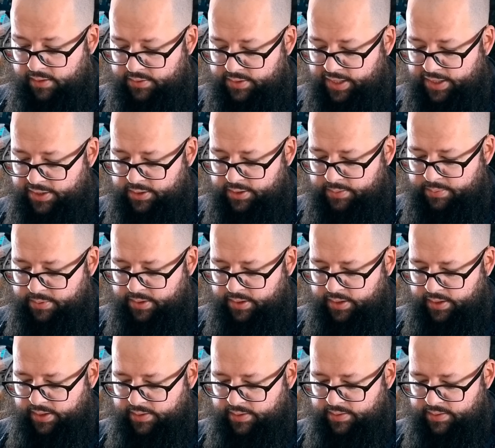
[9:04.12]
The manual is actually
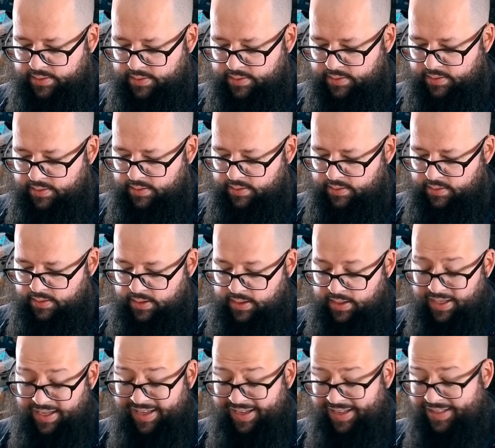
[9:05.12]
pretty nice.
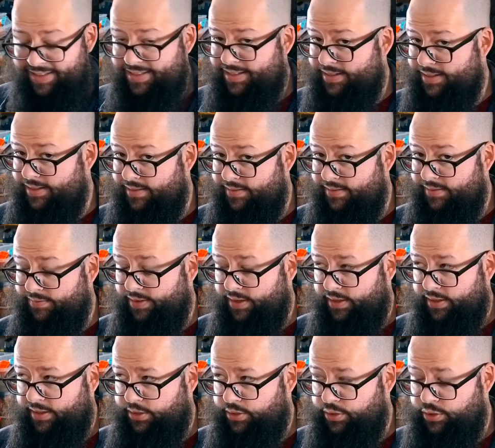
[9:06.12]
It's
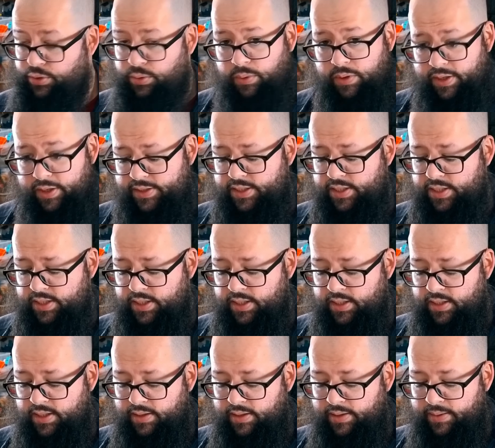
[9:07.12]
very
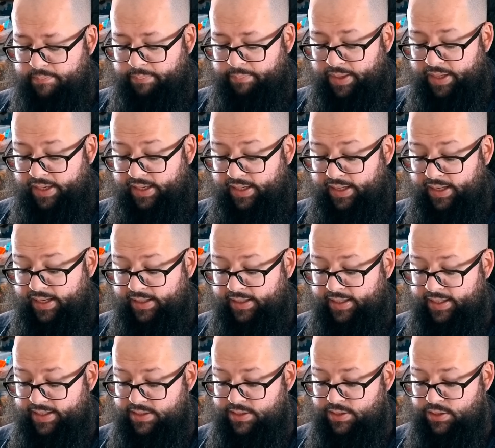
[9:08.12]
short, but
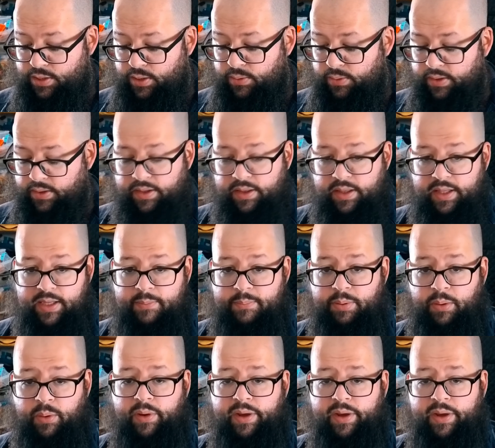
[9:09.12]
it gets to the